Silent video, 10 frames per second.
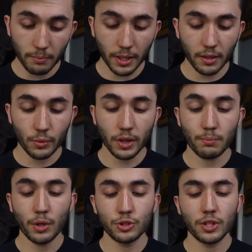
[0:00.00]
But with
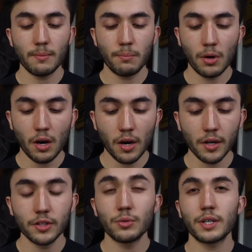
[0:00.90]
approaching the
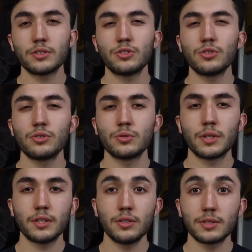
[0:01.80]
bar, you want
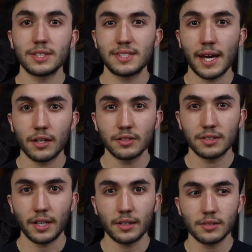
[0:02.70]
to use a staggered
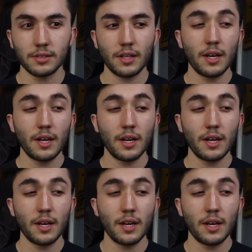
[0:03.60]
stance.